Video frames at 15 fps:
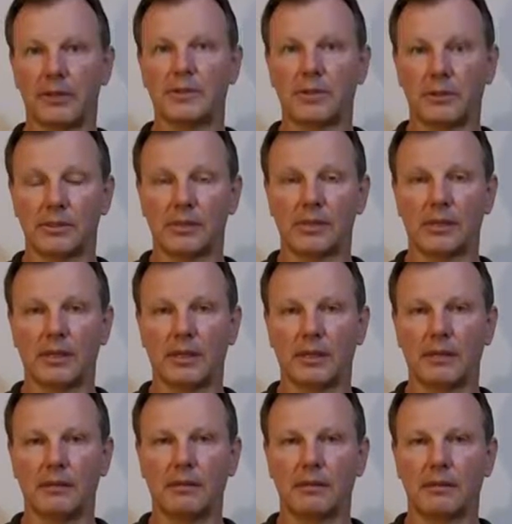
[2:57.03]
as you can
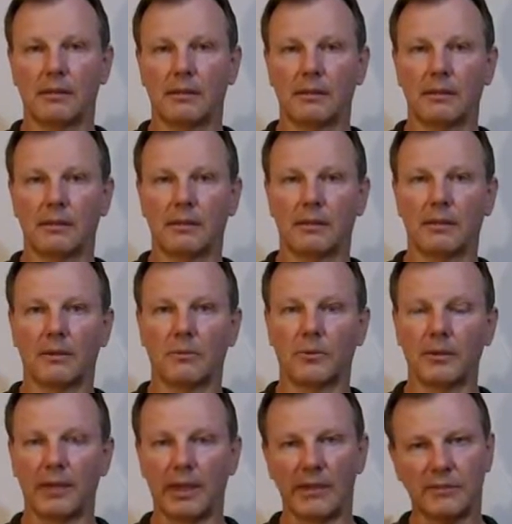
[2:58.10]
see, when
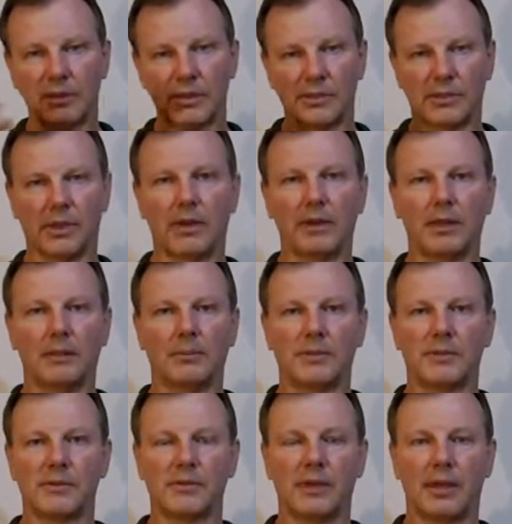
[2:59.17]
you have the design
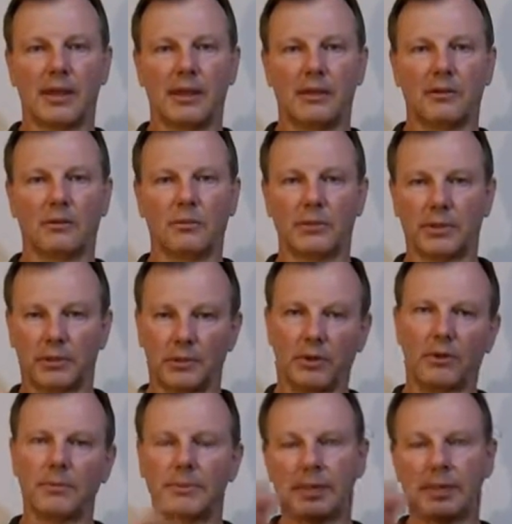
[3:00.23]
elements of the handle with the chrome